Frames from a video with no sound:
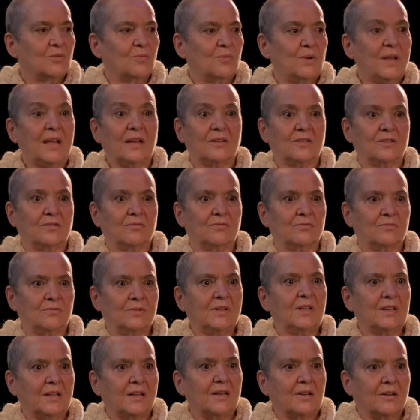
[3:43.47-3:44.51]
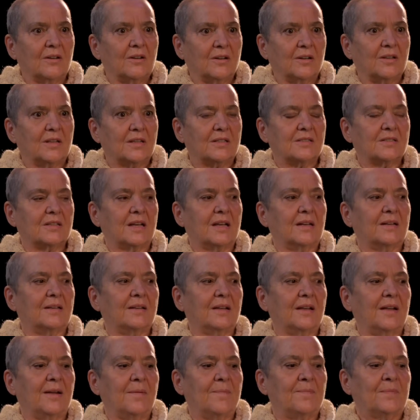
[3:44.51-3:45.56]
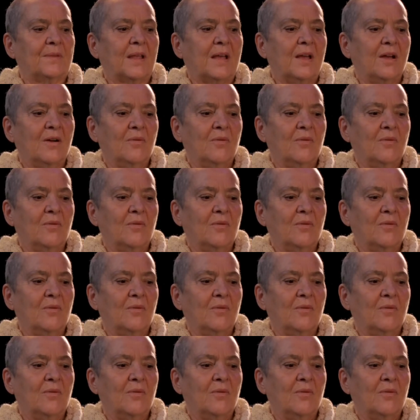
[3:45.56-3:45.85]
So we had to really learn this. And